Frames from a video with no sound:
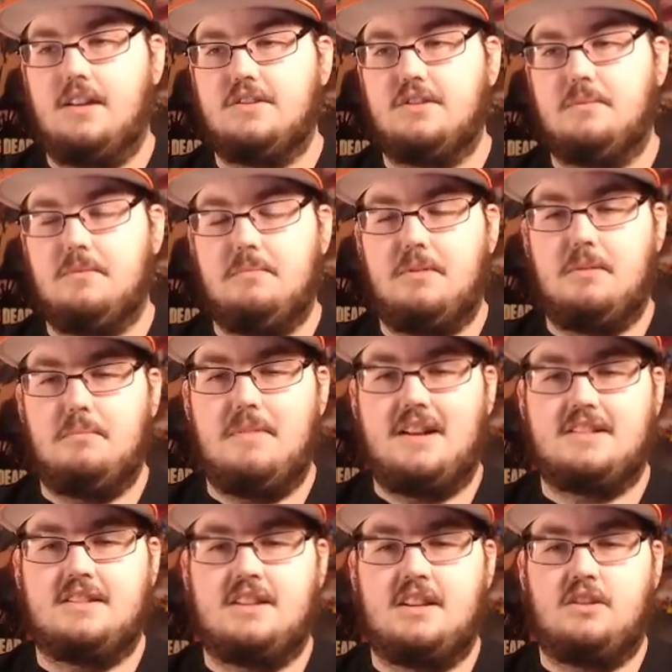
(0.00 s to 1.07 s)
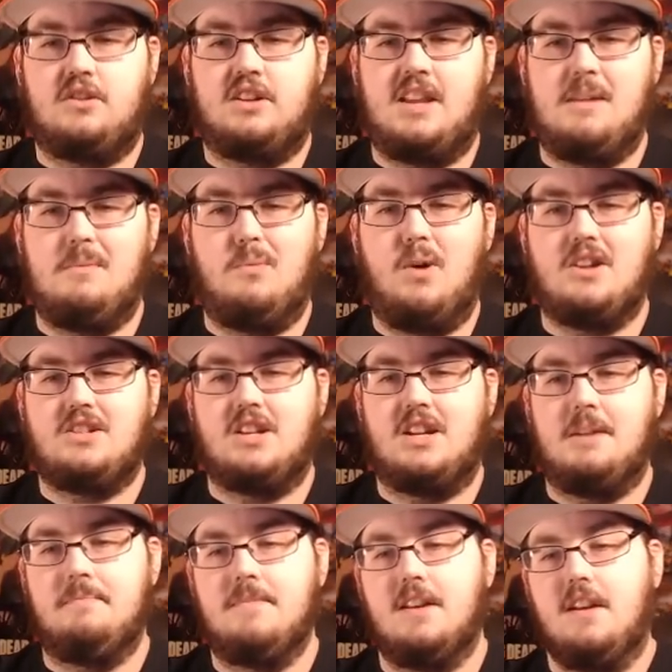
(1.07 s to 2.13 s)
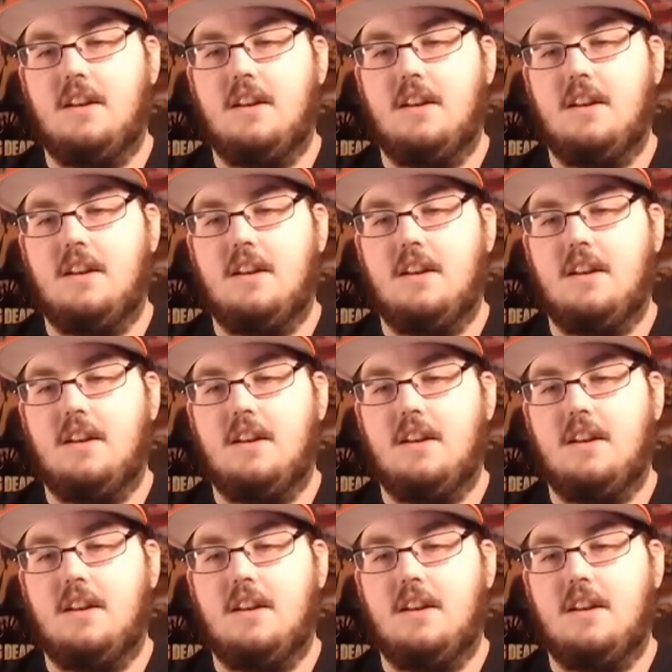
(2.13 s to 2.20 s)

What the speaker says: So I'm going to put him next to Zeno to keep watching him.